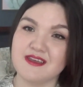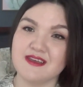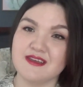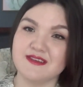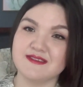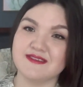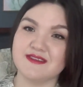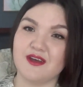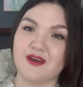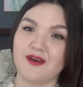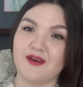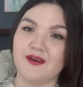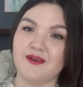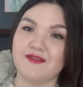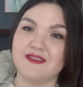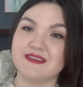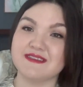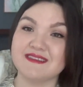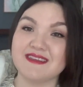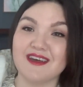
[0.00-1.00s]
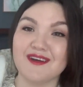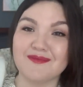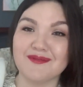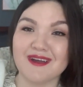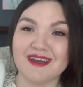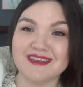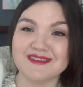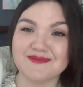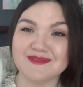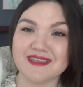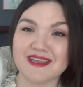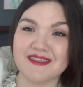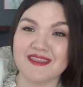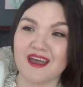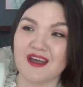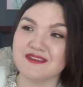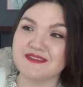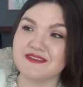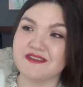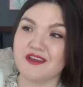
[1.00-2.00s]
So the sale price was
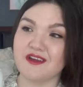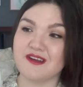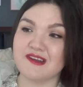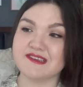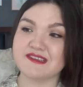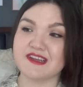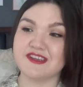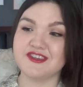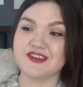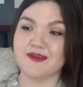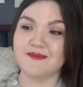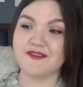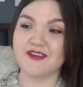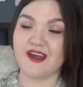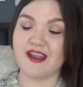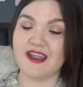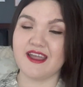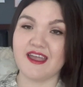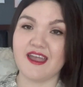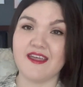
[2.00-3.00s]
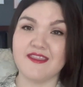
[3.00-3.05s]
$1,000. I jumped on it.